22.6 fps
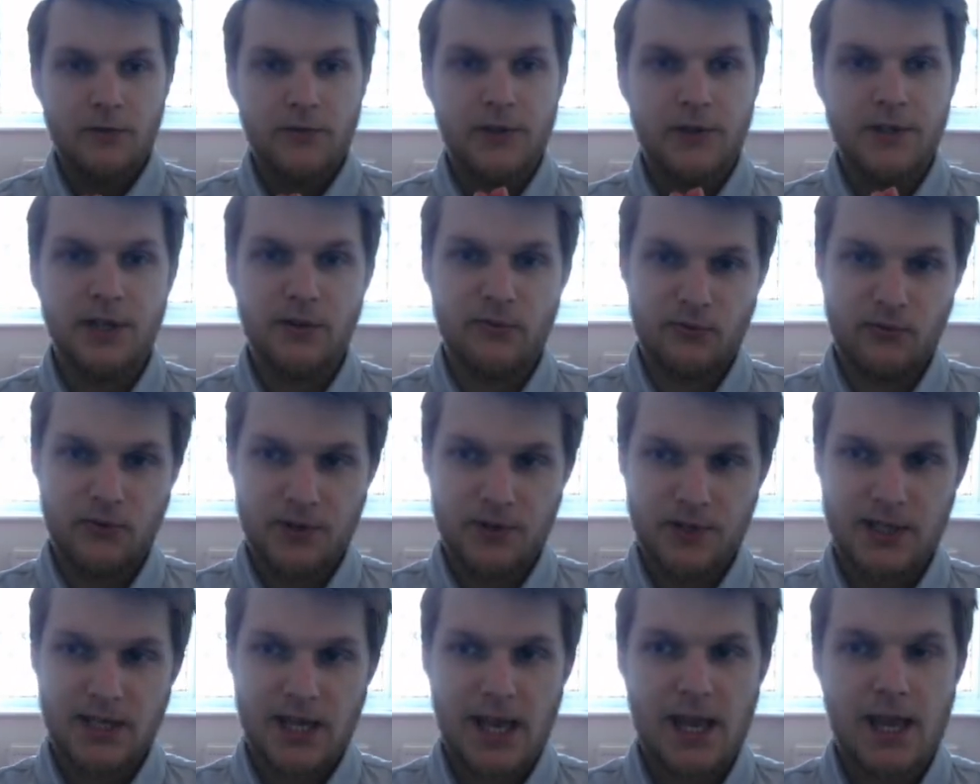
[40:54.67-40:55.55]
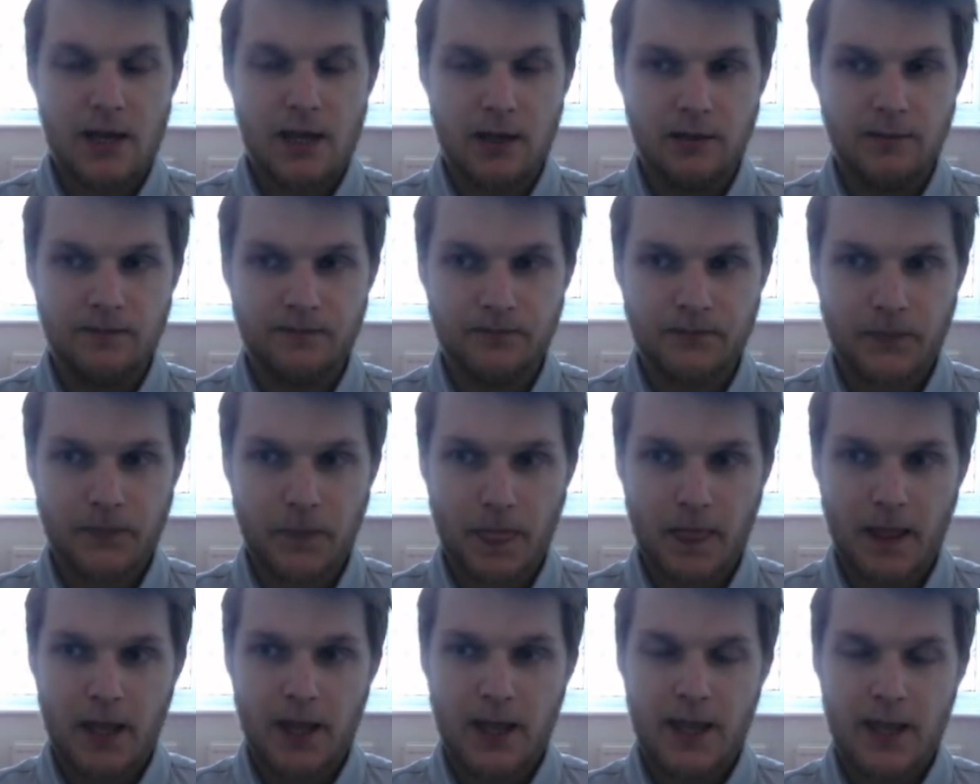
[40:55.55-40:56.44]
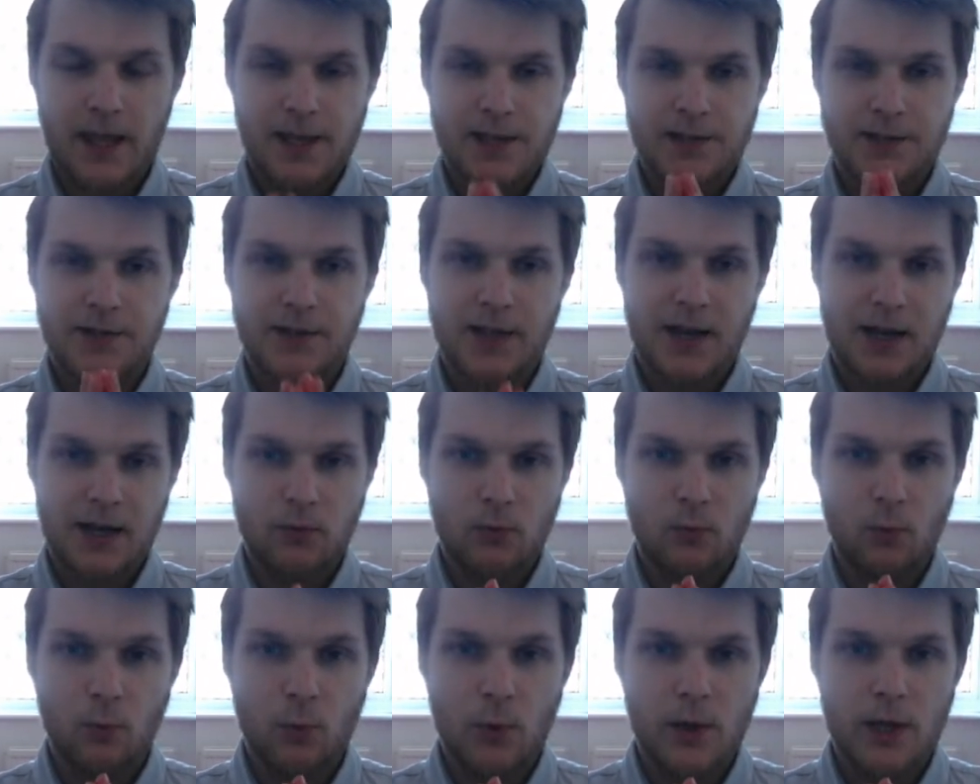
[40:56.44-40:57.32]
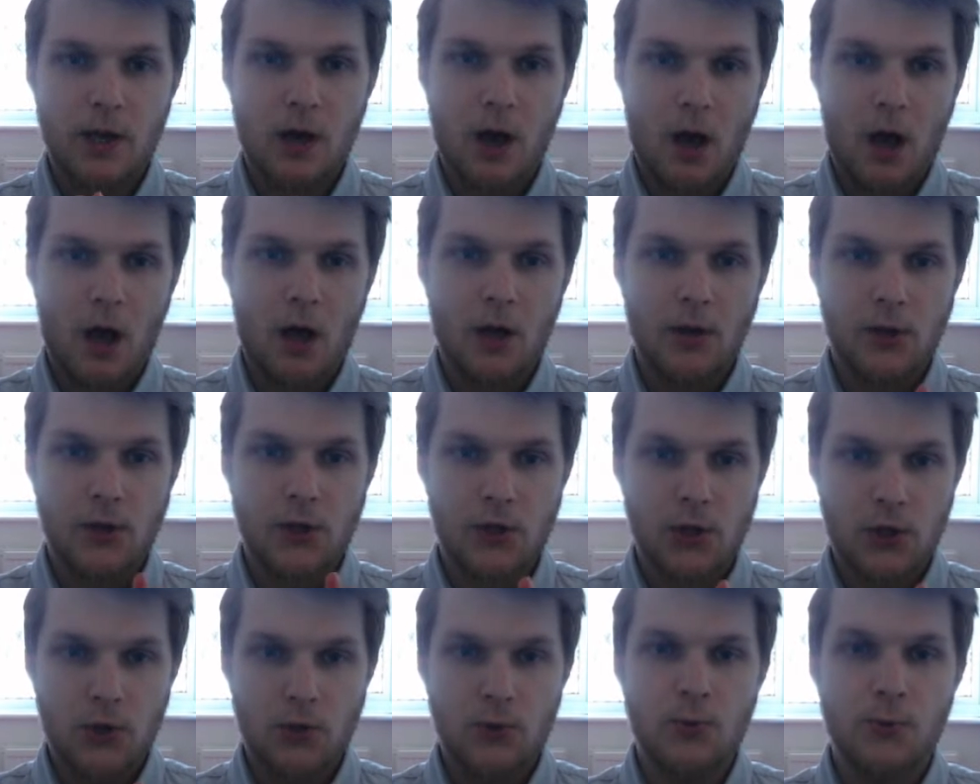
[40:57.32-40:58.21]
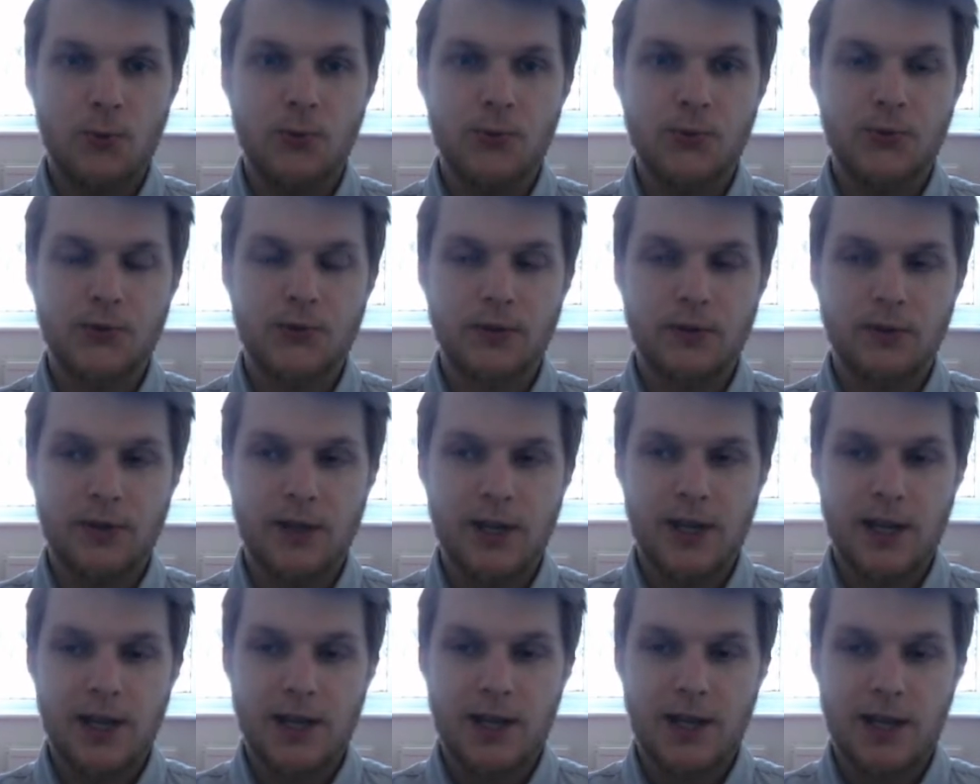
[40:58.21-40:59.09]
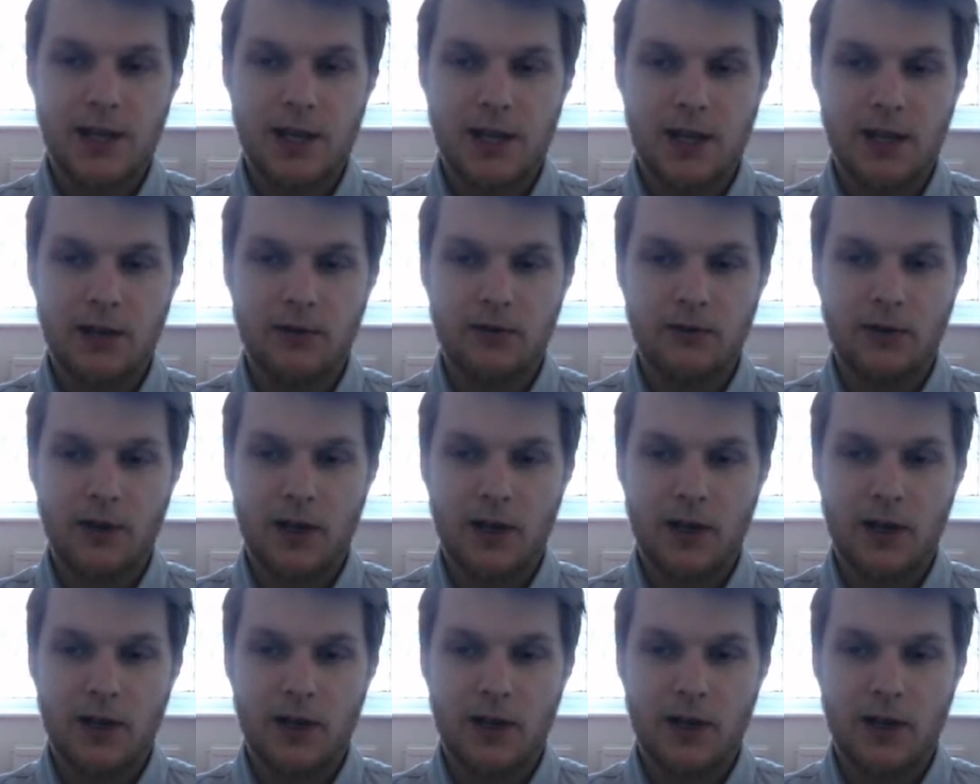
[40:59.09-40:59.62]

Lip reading: The difference here is that we can't use the